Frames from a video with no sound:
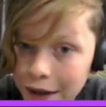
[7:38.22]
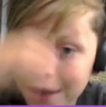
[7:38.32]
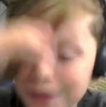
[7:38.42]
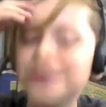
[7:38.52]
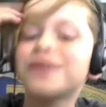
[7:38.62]

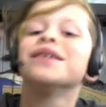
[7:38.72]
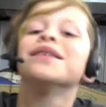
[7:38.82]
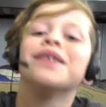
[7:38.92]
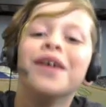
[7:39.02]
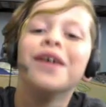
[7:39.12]
is,
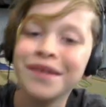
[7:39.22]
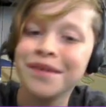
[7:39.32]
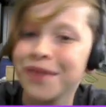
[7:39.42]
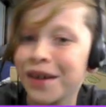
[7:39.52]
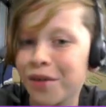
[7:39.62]

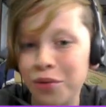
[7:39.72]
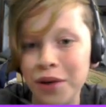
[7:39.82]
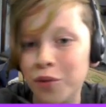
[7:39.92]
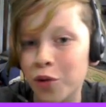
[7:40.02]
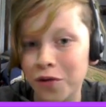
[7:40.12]
we have three
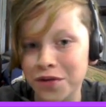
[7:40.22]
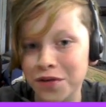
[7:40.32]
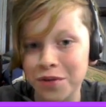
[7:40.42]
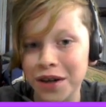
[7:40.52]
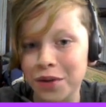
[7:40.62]
wolves.
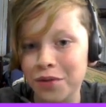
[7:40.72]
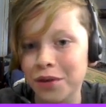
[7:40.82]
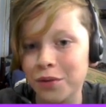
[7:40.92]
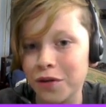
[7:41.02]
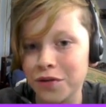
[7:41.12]
We're getting three
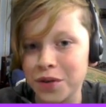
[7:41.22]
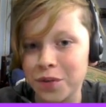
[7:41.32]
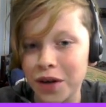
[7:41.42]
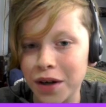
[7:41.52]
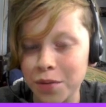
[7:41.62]
wolves in
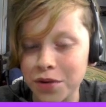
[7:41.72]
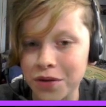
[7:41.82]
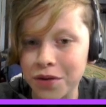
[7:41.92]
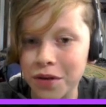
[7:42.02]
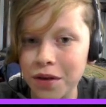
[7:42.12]
one
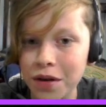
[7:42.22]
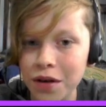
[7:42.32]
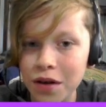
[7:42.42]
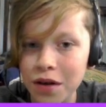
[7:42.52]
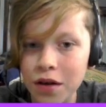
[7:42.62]
episode.
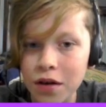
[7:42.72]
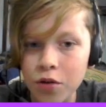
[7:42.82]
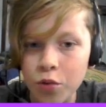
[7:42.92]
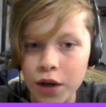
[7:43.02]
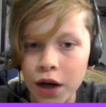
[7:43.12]

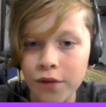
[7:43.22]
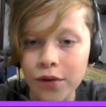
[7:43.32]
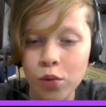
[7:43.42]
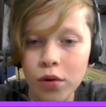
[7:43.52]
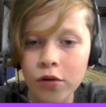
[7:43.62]
We have a
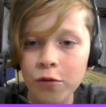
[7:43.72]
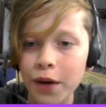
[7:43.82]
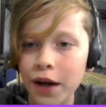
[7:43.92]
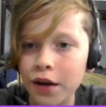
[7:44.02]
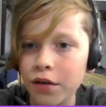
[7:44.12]
wolf
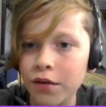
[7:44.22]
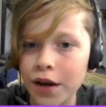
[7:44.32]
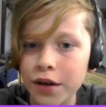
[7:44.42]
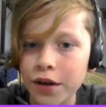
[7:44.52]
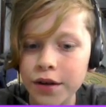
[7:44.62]
pack
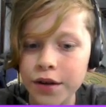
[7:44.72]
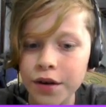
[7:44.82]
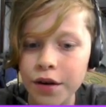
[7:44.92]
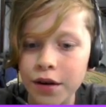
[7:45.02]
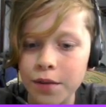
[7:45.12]
already
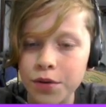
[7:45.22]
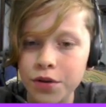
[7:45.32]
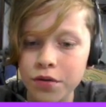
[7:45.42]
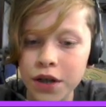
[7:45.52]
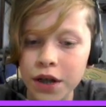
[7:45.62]
on
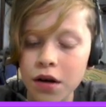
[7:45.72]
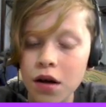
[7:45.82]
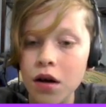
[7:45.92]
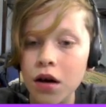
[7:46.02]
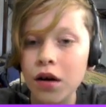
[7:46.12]
episode 10.
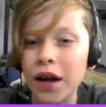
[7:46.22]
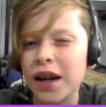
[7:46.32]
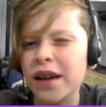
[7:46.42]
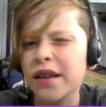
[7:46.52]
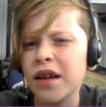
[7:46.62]
Okay,
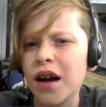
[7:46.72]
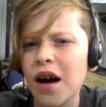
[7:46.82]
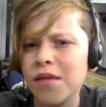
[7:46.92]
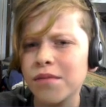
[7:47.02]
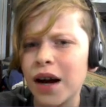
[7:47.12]

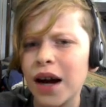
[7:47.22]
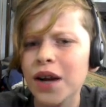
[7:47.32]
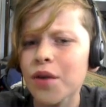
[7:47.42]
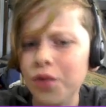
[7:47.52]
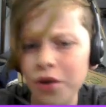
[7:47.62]
I
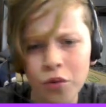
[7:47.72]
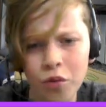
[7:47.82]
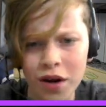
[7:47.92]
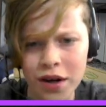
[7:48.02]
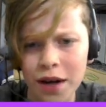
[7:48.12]
don't know
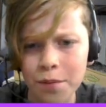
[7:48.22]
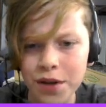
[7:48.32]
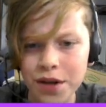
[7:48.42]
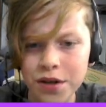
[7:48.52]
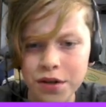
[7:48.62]
what
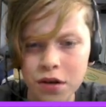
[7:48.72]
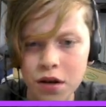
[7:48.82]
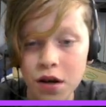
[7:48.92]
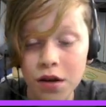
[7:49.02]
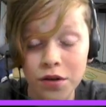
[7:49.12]
happened.
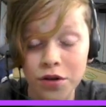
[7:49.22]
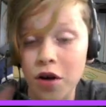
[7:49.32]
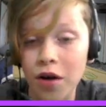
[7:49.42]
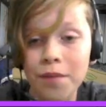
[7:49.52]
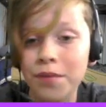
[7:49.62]
No,
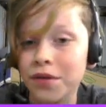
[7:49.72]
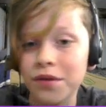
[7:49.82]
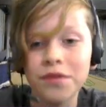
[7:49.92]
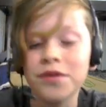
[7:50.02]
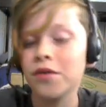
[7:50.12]
I'm
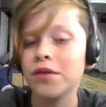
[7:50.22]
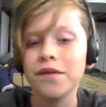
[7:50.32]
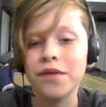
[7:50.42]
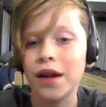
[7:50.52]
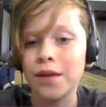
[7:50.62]

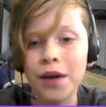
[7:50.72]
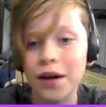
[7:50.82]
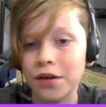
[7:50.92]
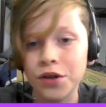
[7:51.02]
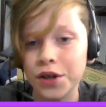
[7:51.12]

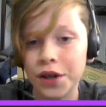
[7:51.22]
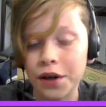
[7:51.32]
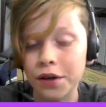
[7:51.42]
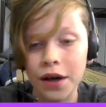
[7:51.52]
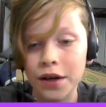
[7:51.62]
not cheating,
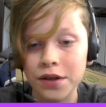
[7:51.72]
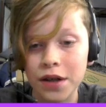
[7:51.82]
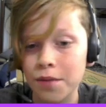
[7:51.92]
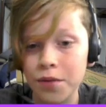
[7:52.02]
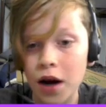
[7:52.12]
guys.
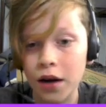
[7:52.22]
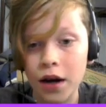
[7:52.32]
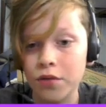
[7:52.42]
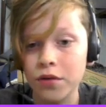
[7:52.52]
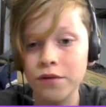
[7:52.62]
I'm not. I
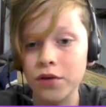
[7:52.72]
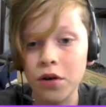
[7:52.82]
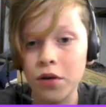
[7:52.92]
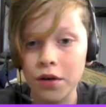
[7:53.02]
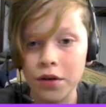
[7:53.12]
don't even
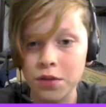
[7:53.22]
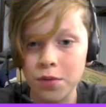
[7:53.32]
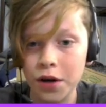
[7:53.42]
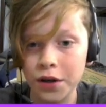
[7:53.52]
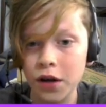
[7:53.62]
know how they
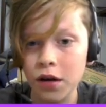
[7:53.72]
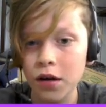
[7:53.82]
spawned here.